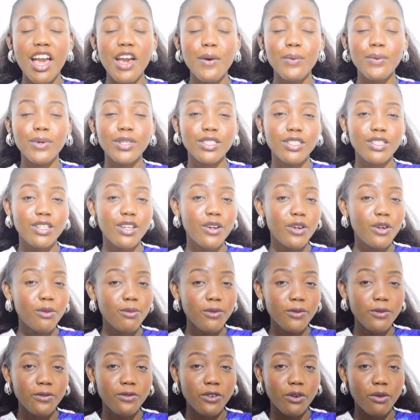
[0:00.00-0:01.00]
was
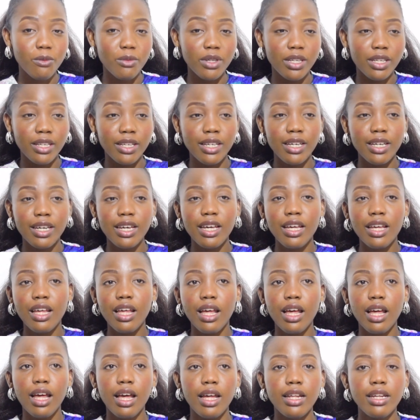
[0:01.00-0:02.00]
terrible for me.
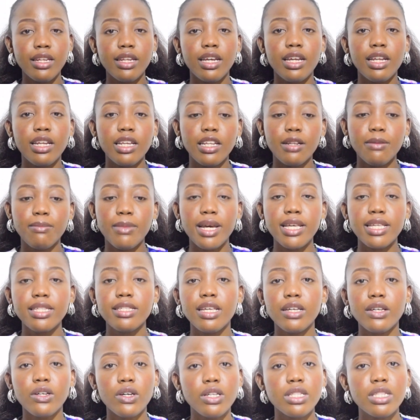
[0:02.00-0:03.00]
And then in my
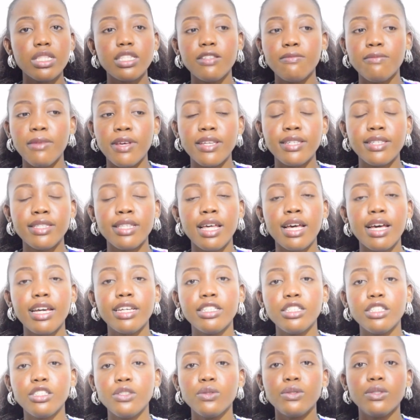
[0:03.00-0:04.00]
second semester, I
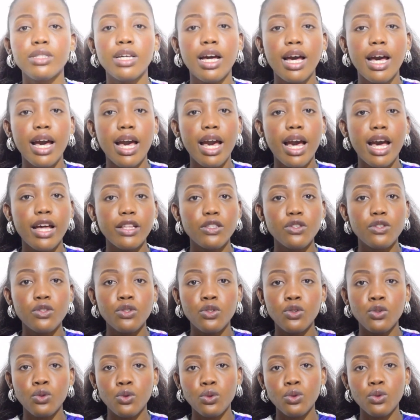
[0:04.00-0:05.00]
knew that I had
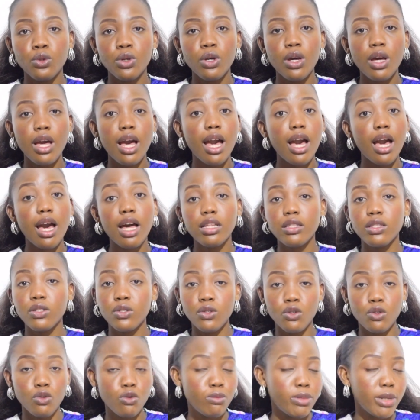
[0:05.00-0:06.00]
to
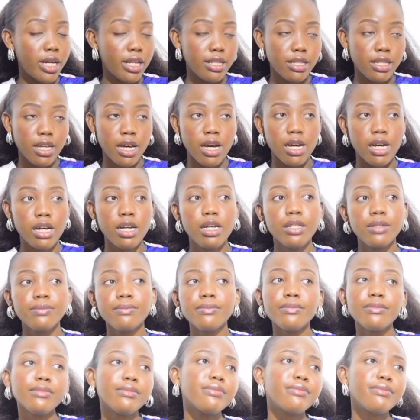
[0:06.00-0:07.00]
do better.
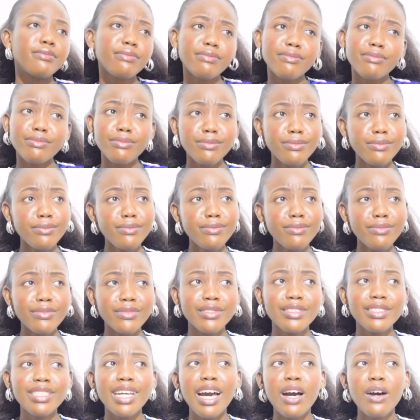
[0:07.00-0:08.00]

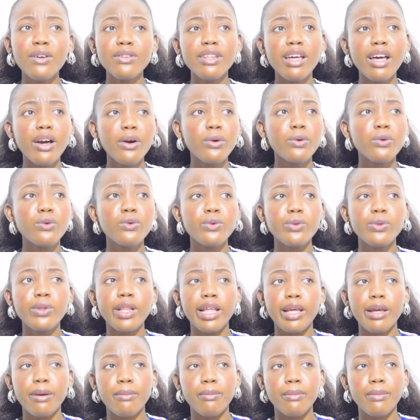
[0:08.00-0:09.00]
Now that whole
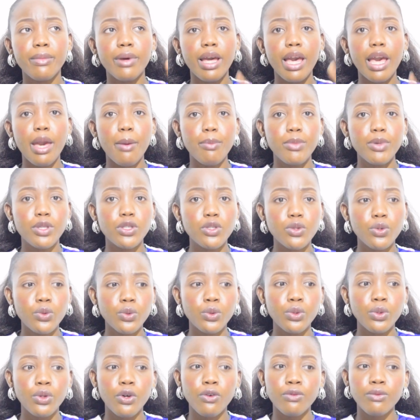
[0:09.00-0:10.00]

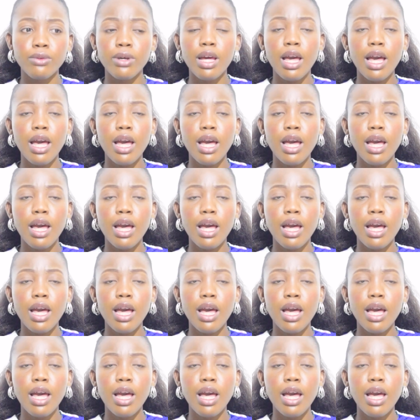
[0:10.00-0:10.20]
episode of